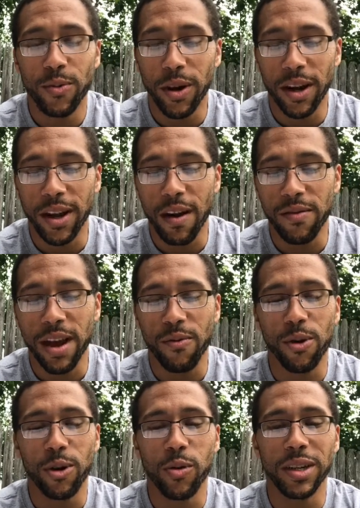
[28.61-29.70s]
We're going to cover that
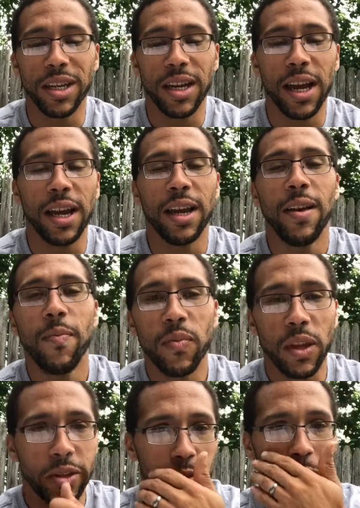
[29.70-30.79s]
real quick today.
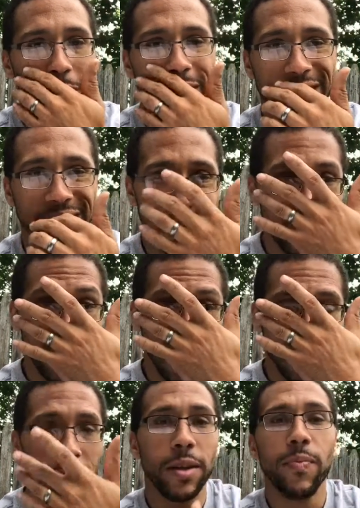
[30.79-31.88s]
This is where Jesus is
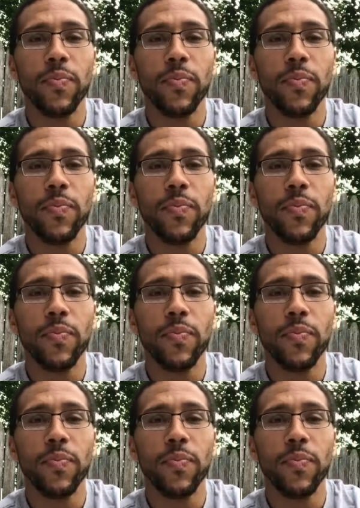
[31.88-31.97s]
in